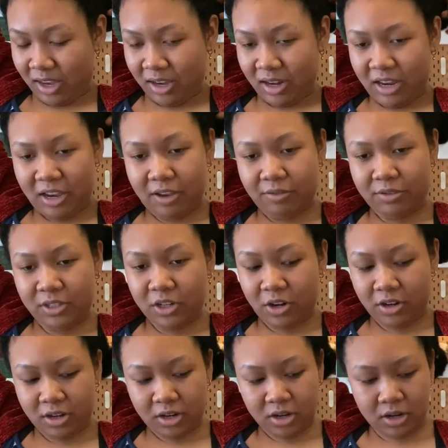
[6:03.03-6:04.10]
And I have
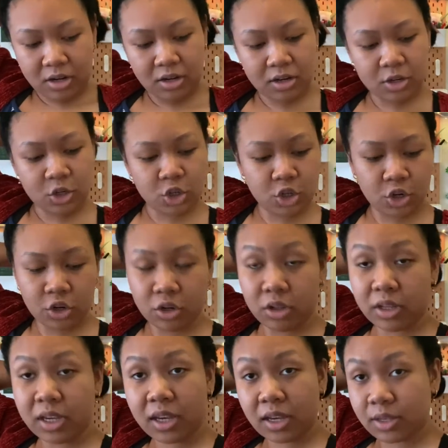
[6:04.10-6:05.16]
started
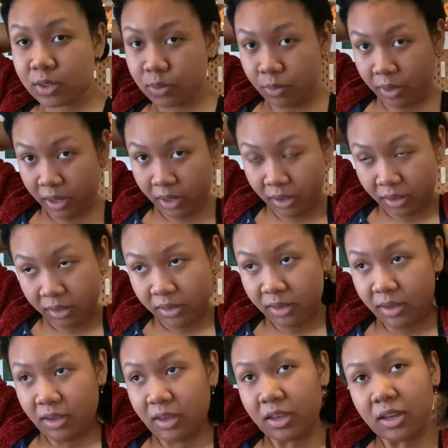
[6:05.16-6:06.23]
journaling as well,
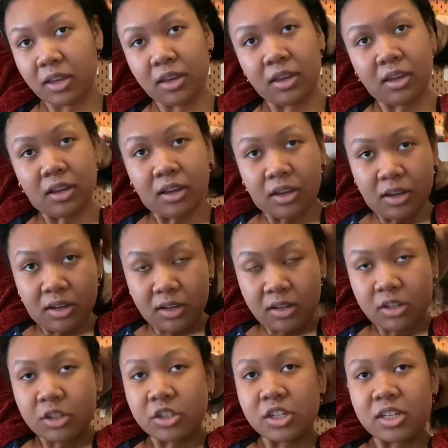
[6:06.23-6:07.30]

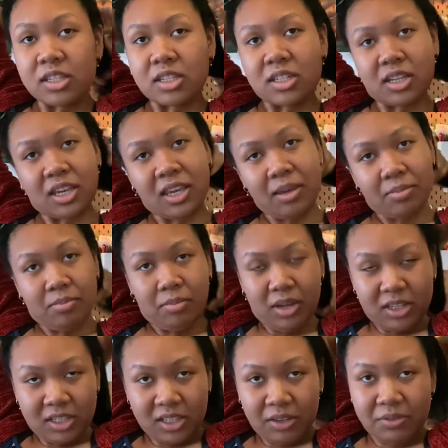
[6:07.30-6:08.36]
just to keep
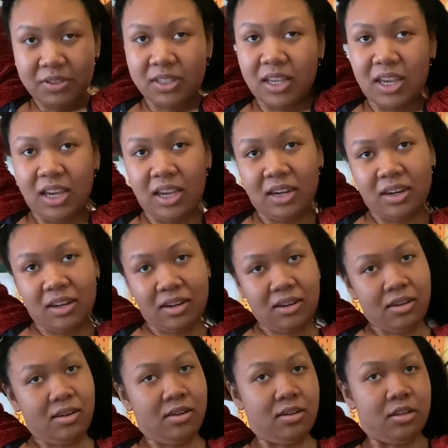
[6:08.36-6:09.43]
myself sane and
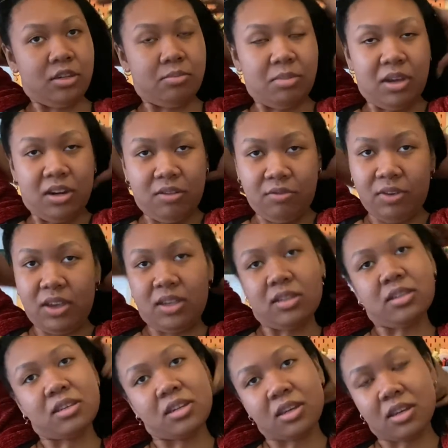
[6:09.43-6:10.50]
to
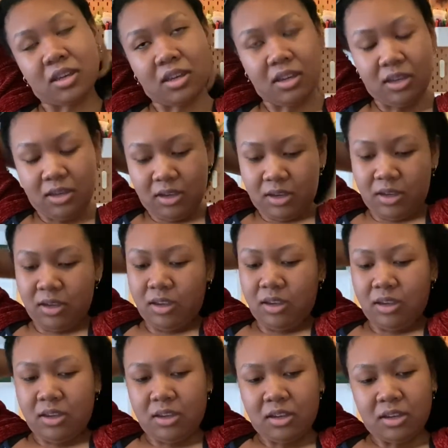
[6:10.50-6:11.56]
manifest.
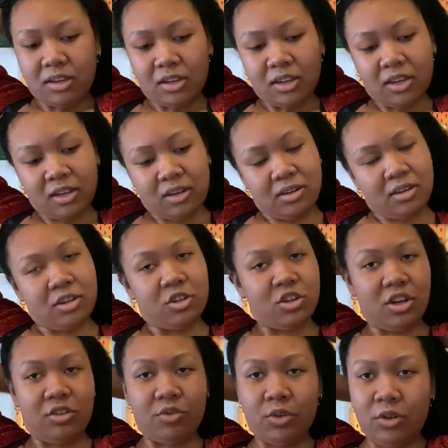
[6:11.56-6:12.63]
And in
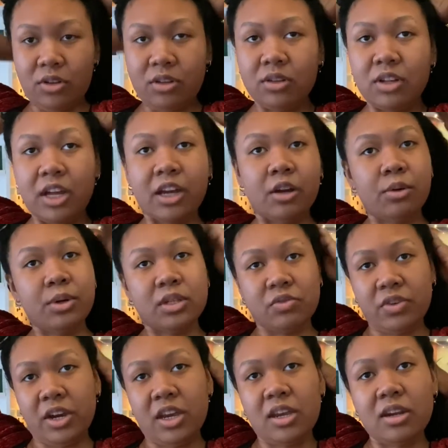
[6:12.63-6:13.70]
general, I always
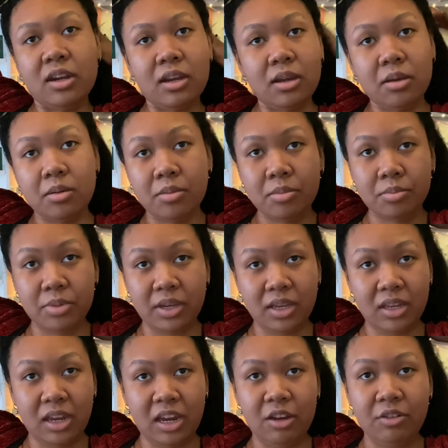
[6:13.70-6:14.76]
write,
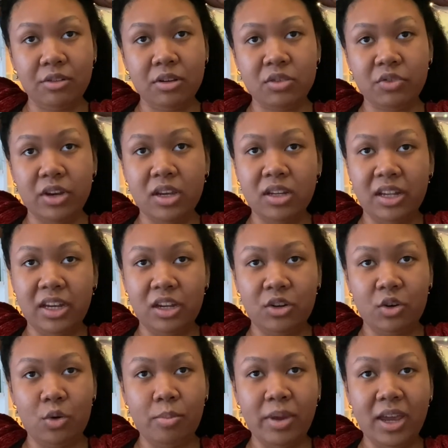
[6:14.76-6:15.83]
but I always write in like a
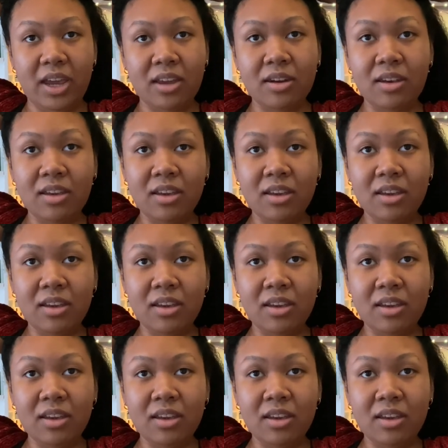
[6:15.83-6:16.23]
notepad